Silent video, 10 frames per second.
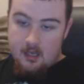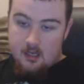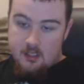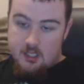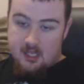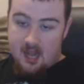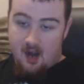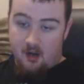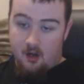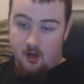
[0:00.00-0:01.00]

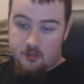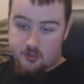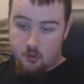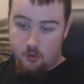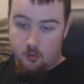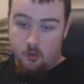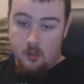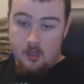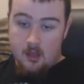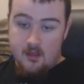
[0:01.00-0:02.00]
Chikara Sono,
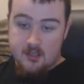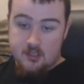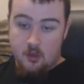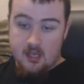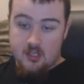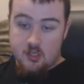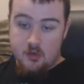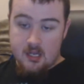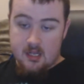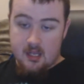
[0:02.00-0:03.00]
this cookie is
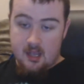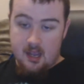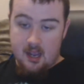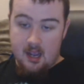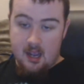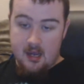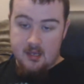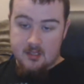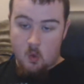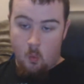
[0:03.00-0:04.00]
unique in
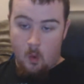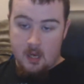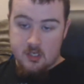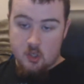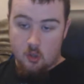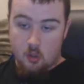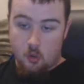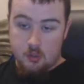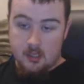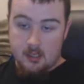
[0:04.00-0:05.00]
its white chocolate
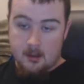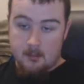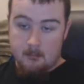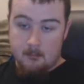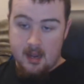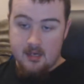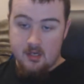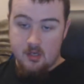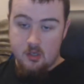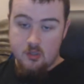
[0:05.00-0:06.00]
coating made
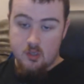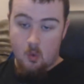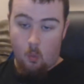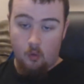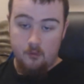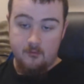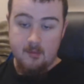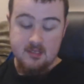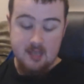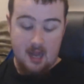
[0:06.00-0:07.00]
using
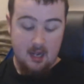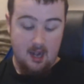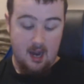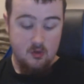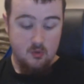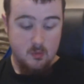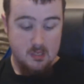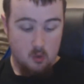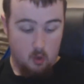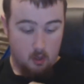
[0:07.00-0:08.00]
world-famous Hokkaido
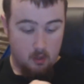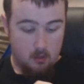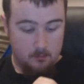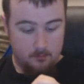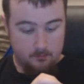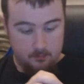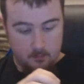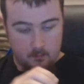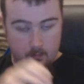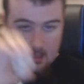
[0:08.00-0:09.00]
sweet corn.
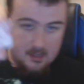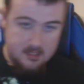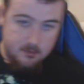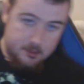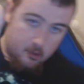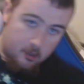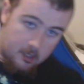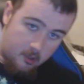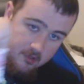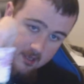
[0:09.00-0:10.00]
That's what the cookie
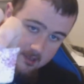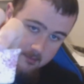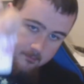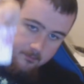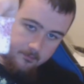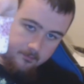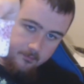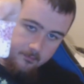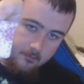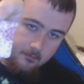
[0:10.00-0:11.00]
looks like.
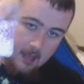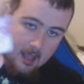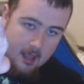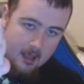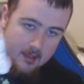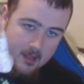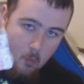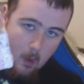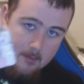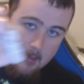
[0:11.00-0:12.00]
The
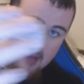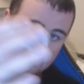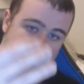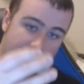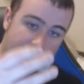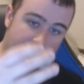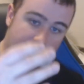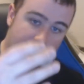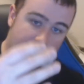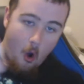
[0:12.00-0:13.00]
white balance is up. It's
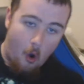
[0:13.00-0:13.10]
not